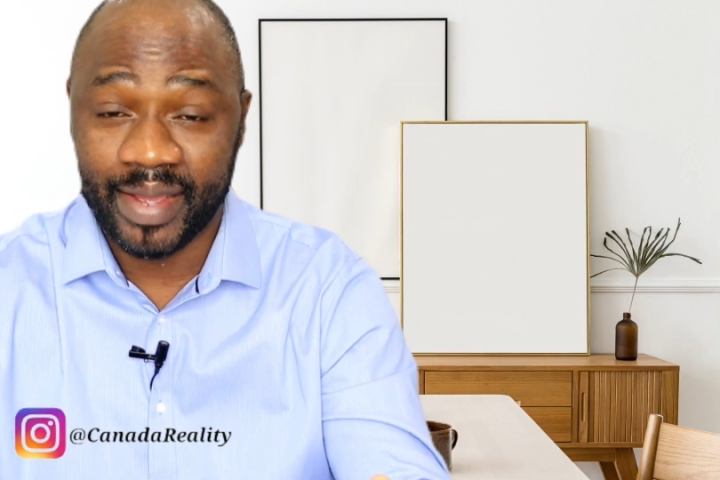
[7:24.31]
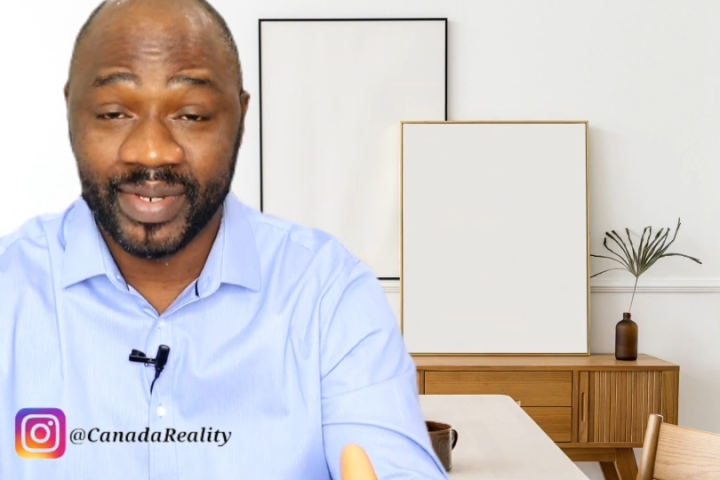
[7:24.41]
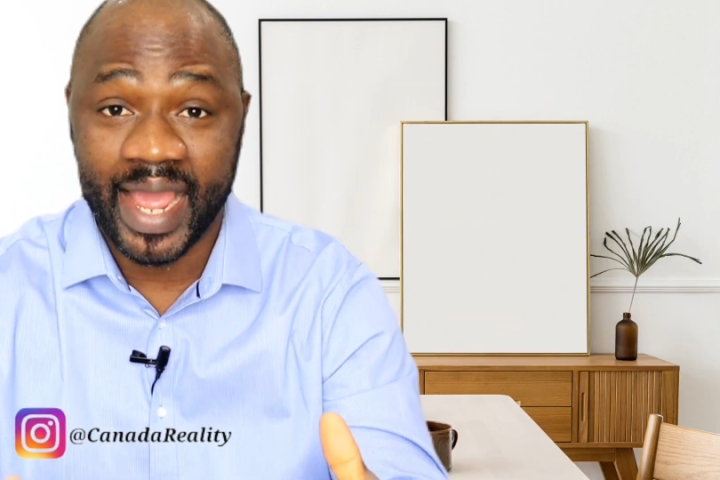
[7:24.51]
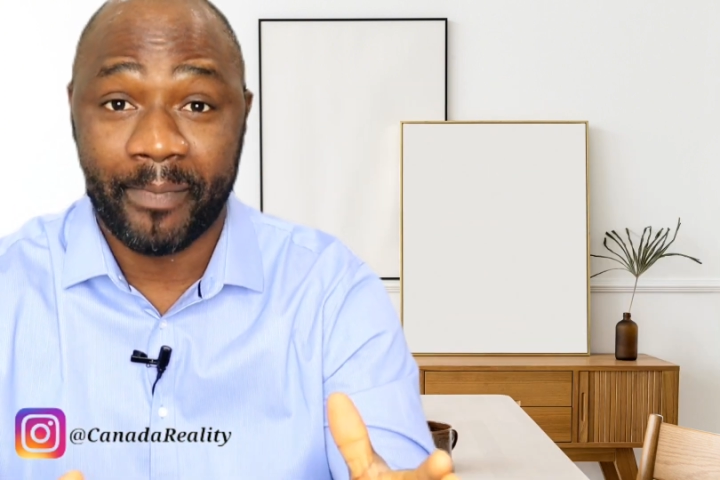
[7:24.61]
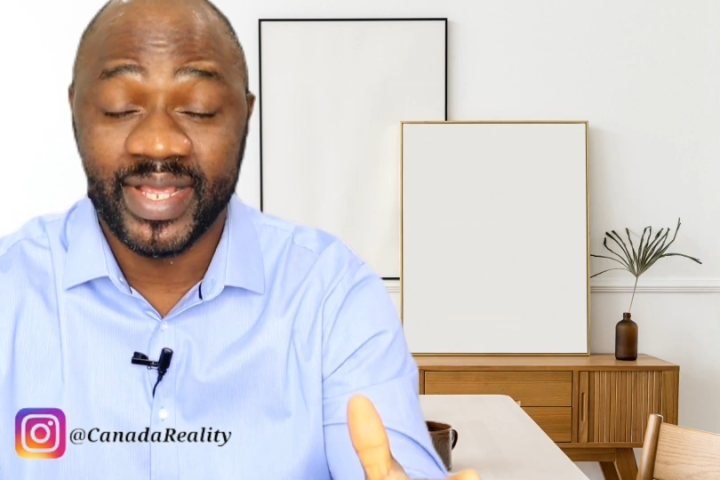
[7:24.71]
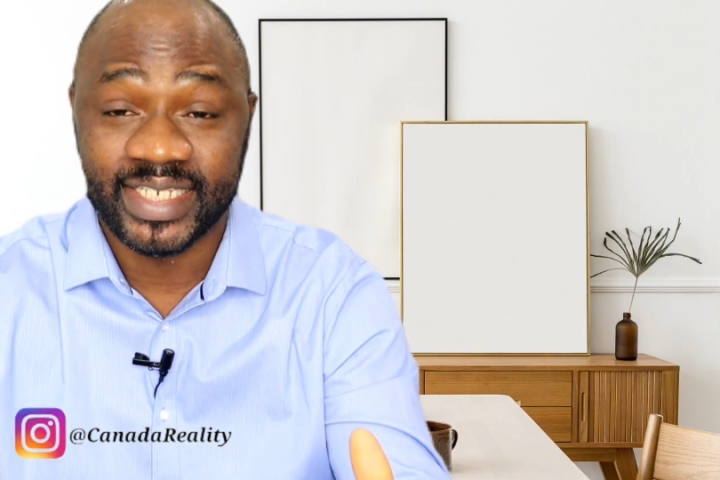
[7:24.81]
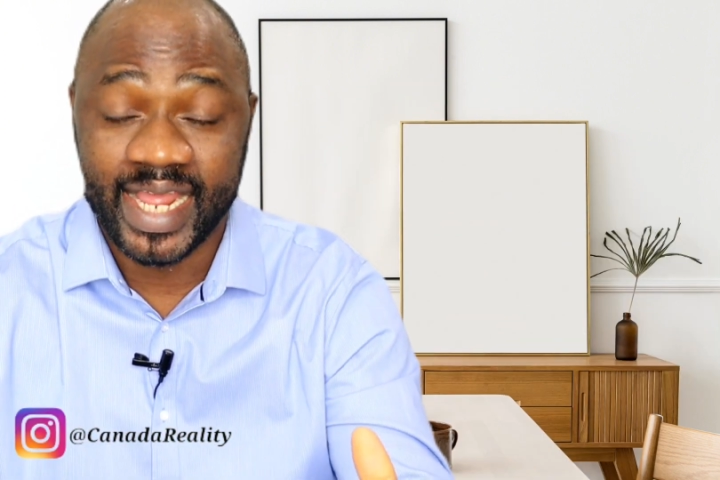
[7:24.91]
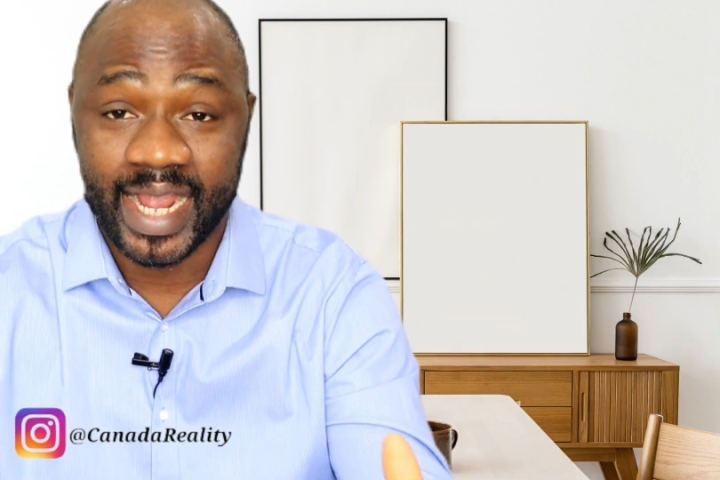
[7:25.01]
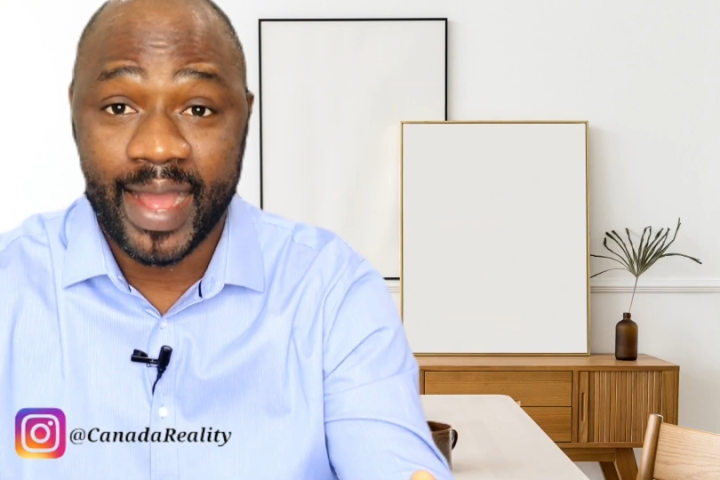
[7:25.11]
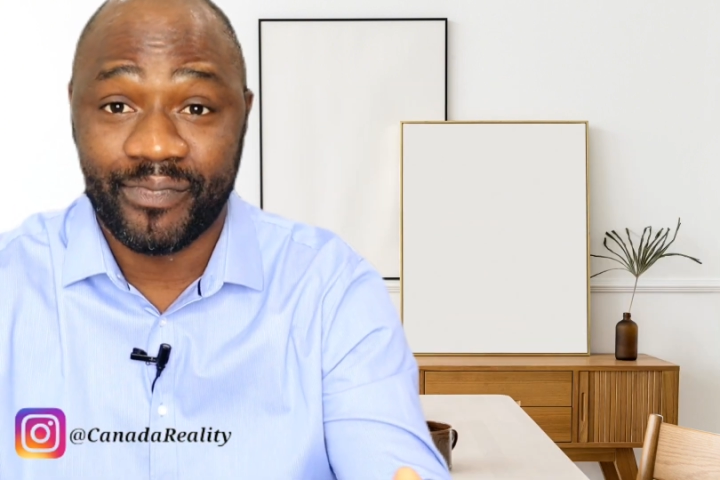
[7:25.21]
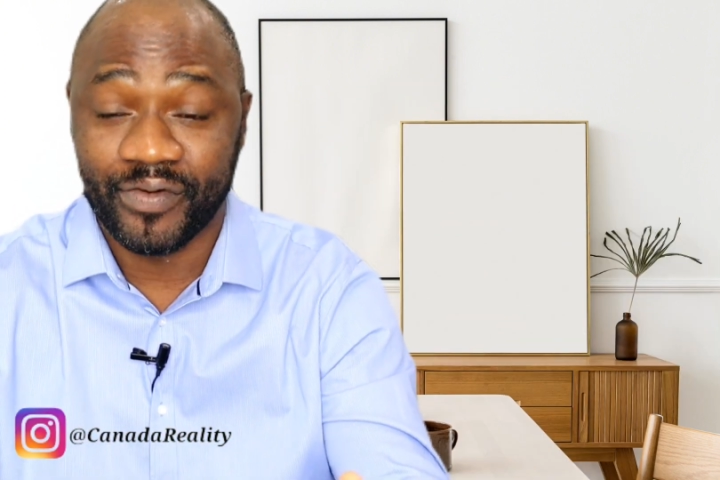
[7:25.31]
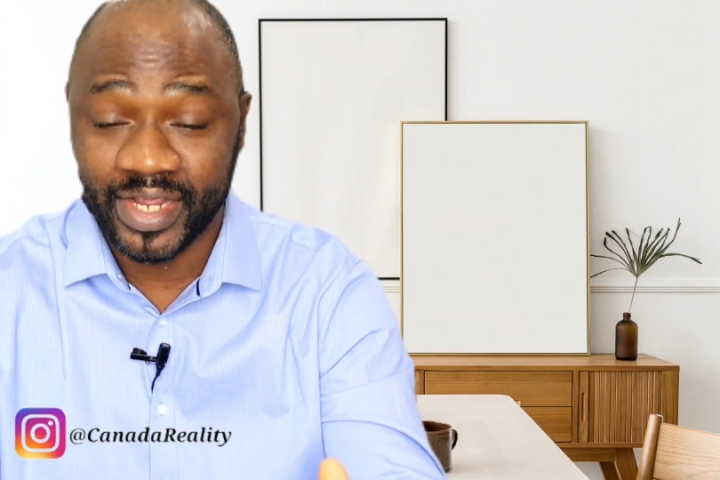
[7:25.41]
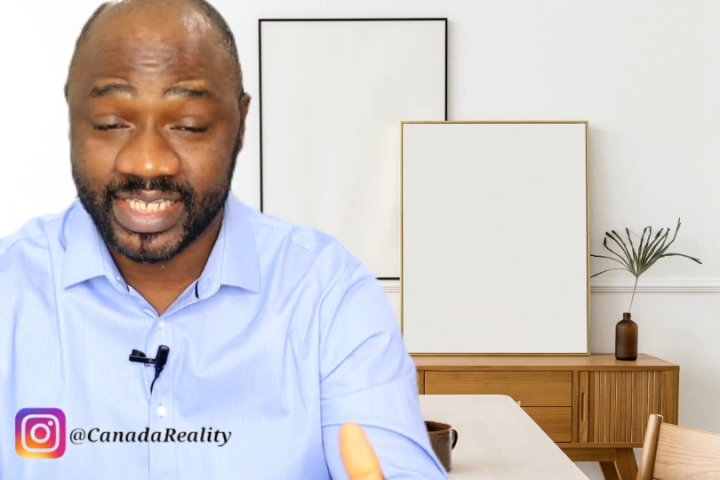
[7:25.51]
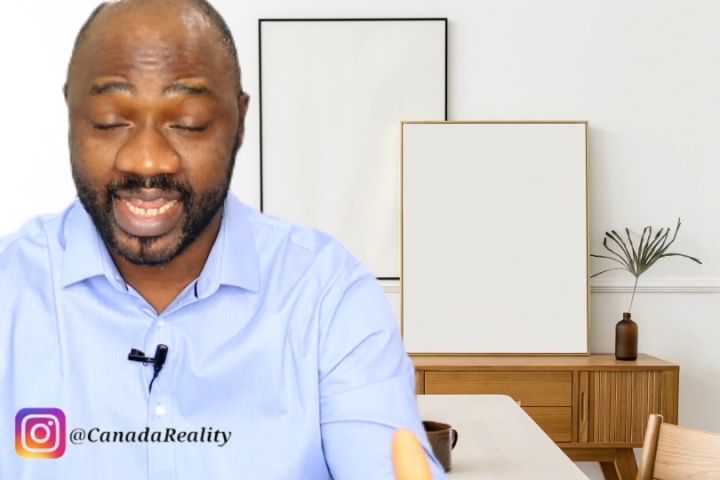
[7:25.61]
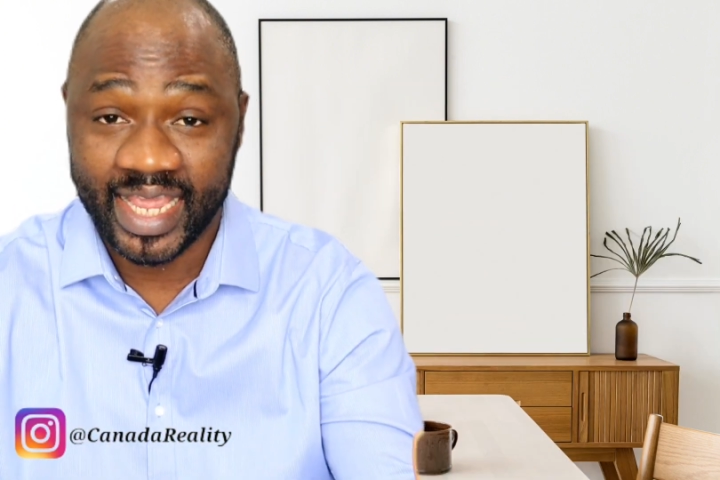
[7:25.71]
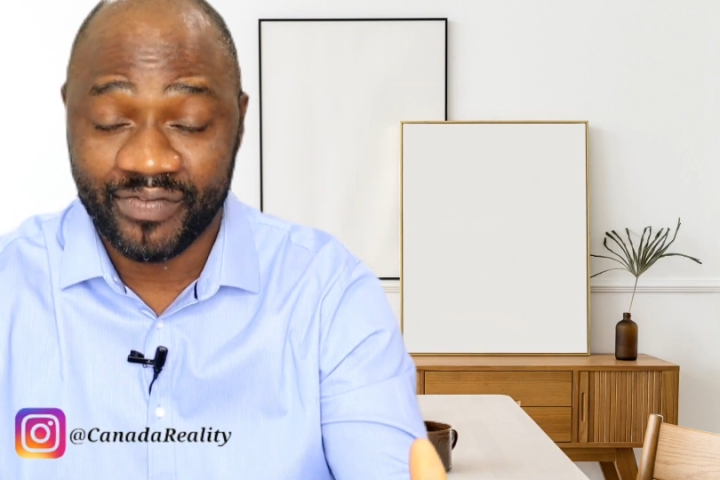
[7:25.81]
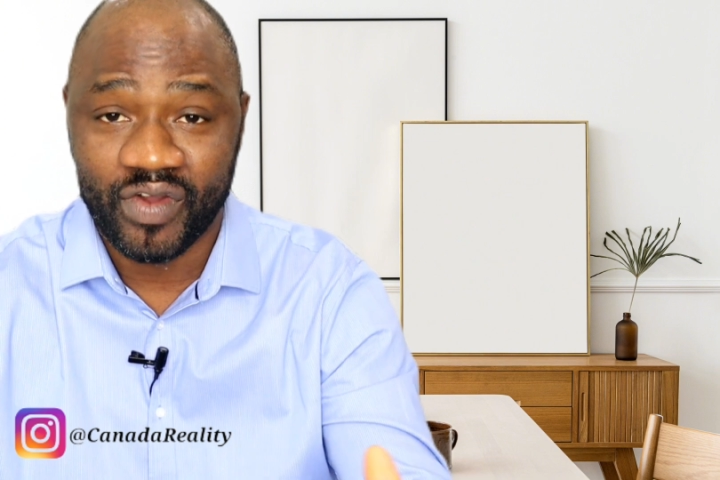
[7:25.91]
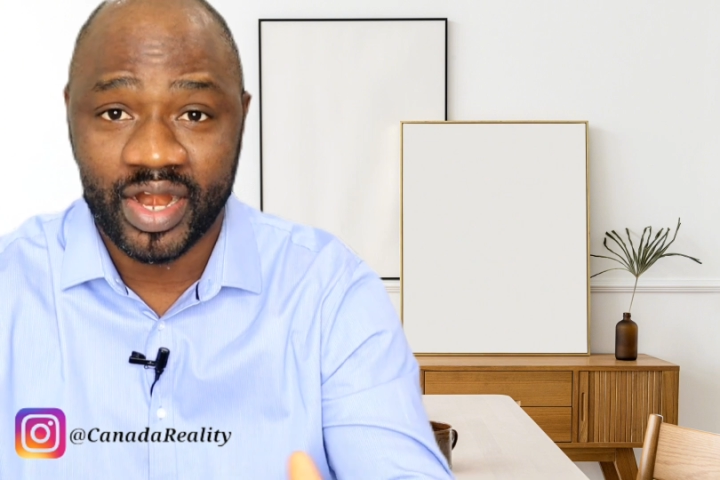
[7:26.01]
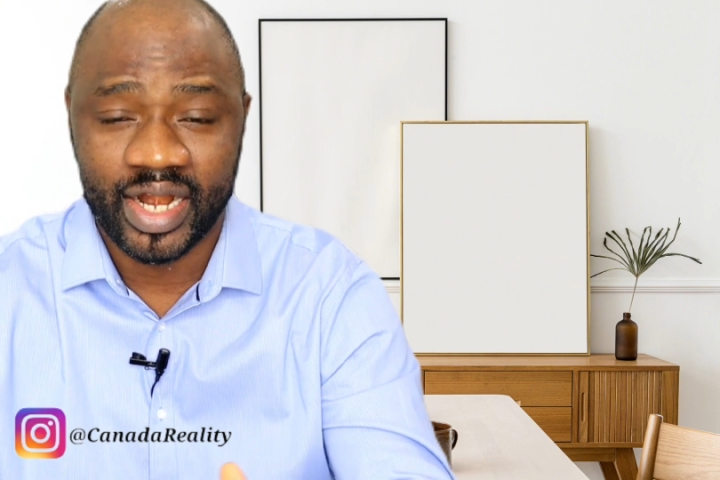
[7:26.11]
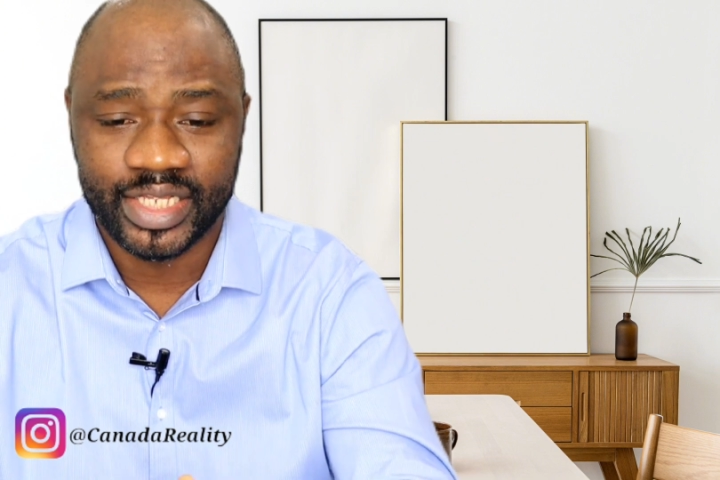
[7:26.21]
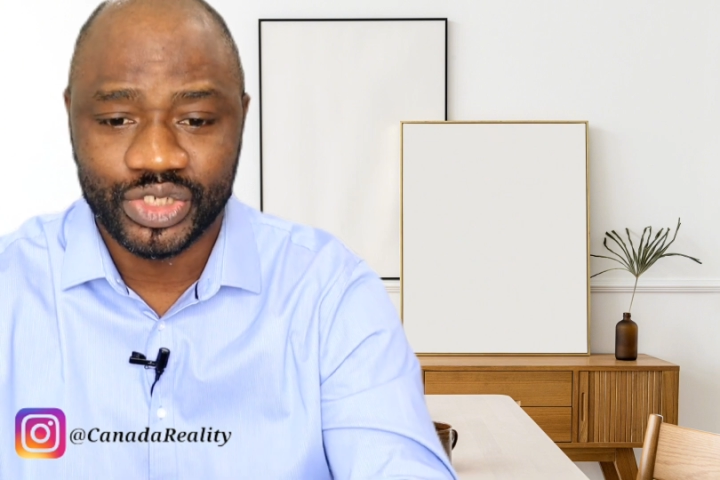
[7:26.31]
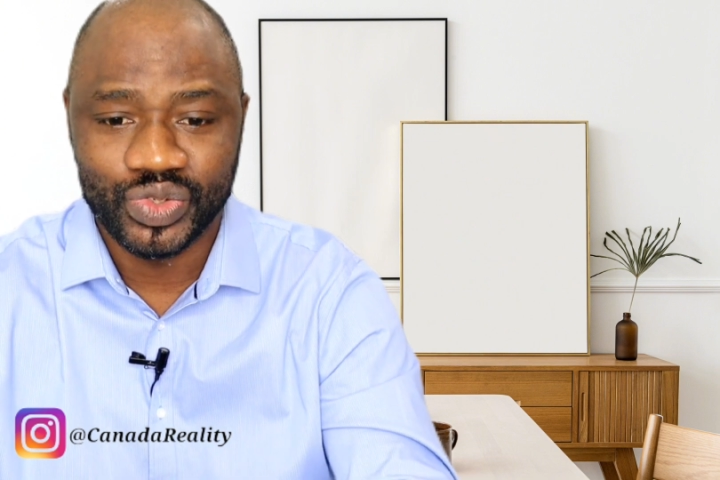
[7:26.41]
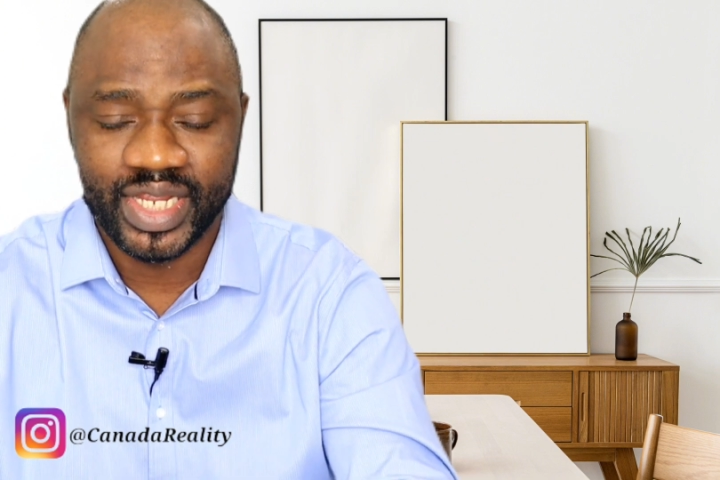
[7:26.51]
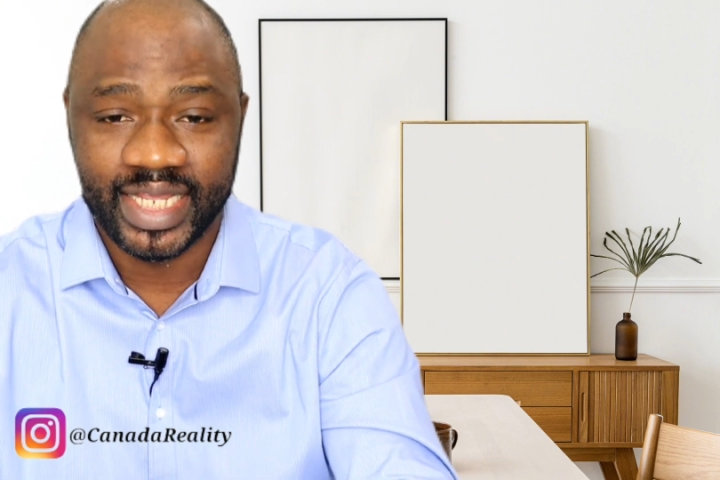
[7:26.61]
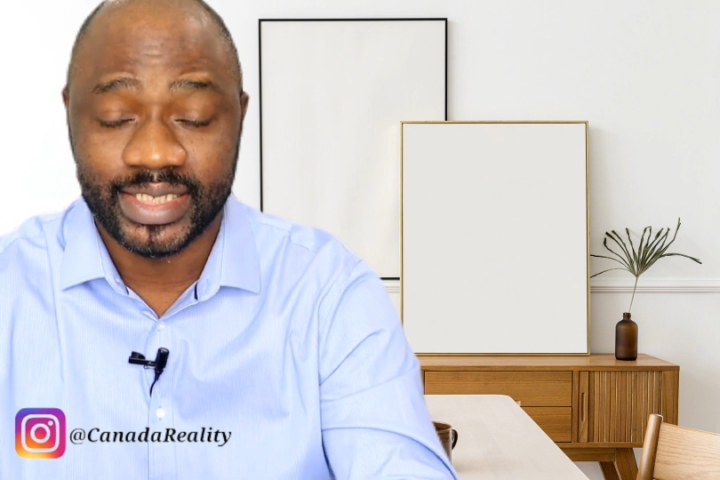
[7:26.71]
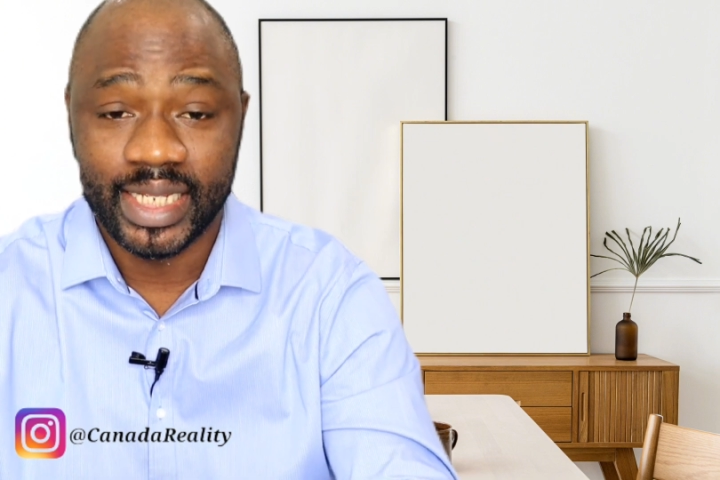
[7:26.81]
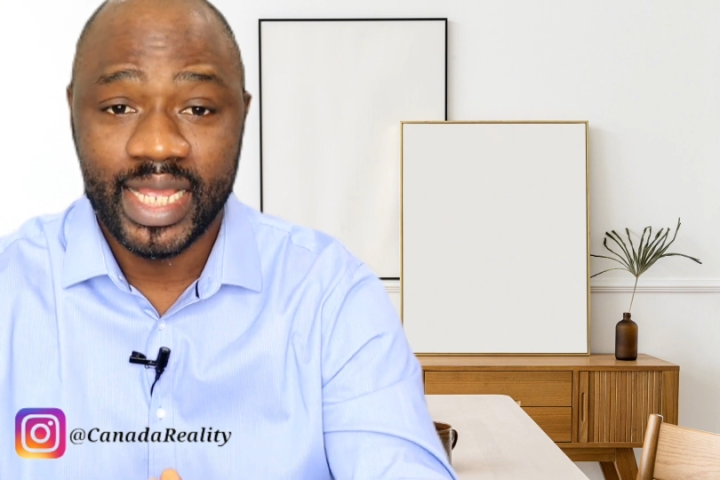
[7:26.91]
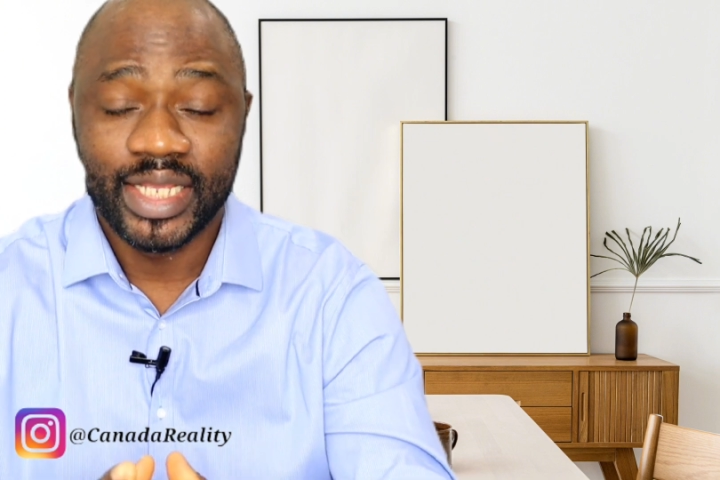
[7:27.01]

I mean, they are placing a cap for it again for another 2 years.